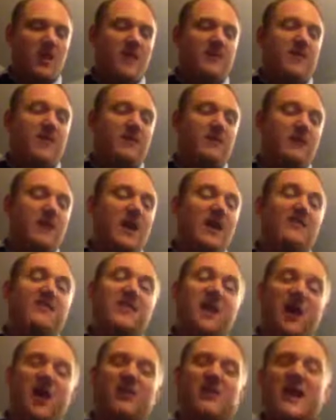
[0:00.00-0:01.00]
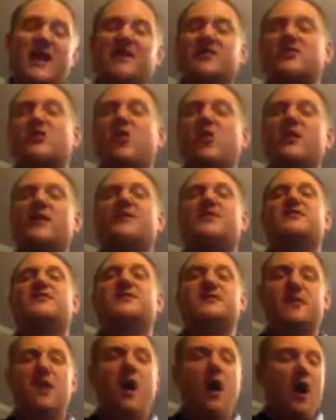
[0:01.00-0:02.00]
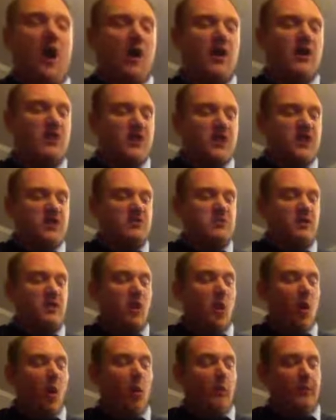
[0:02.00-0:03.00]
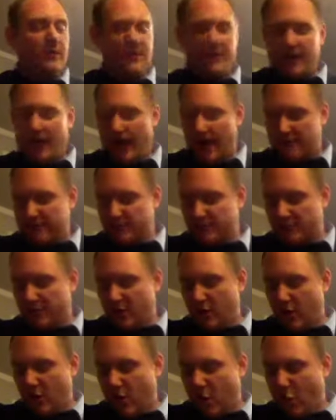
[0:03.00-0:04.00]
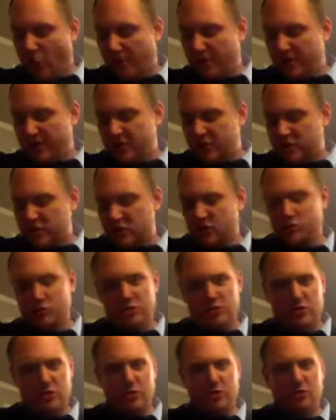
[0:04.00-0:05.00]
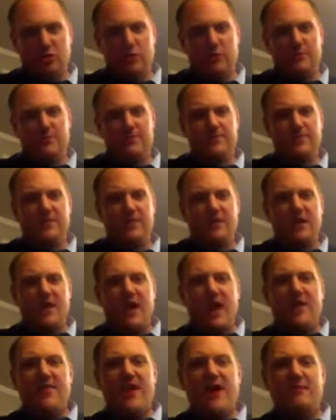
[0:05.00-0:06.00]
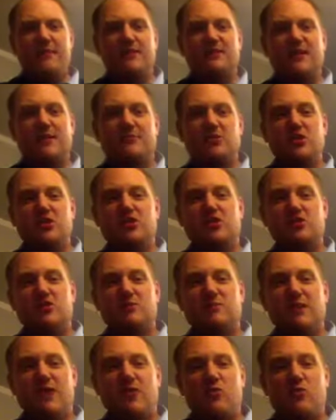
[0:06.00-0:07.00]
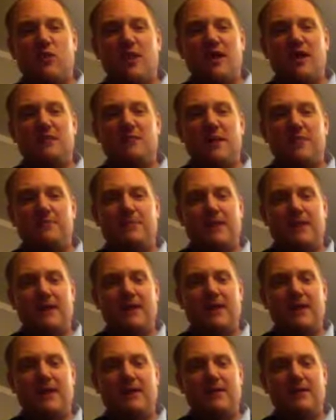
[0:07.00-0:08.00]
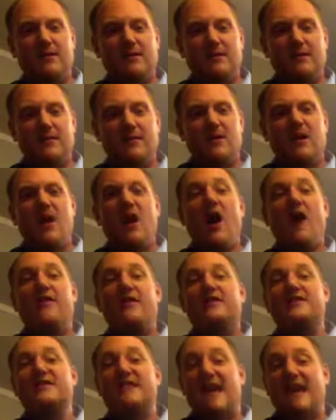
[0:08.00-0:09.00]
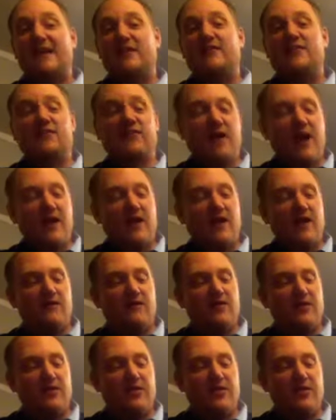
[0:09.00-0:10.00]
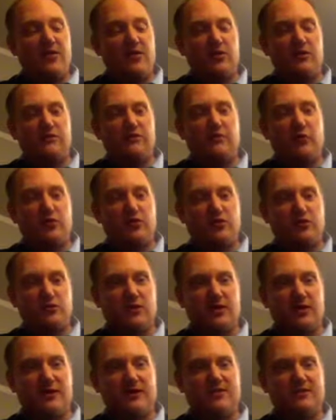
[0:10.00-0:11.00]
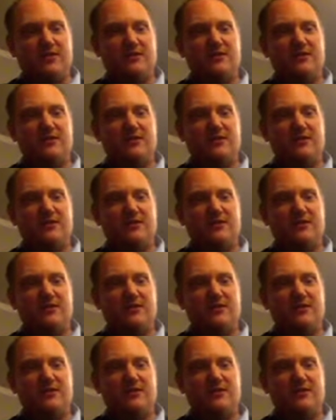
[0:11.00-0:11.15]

Then our next chord in the song is we open it up. So we go open, 2, 2, and that means I'm just using my ring and my pinky on the 2nd fret of the 3rd and 4th strings.